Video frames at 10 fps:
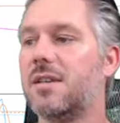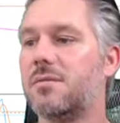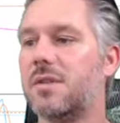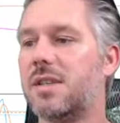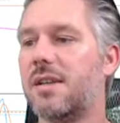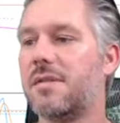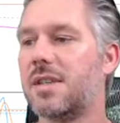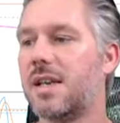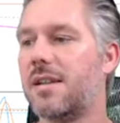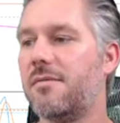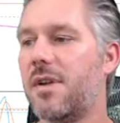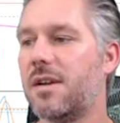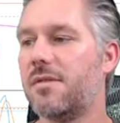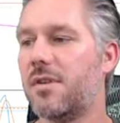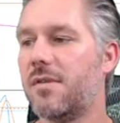So we'll just see if there's anything
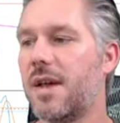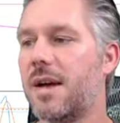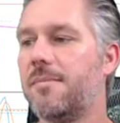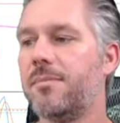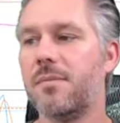relevant on that.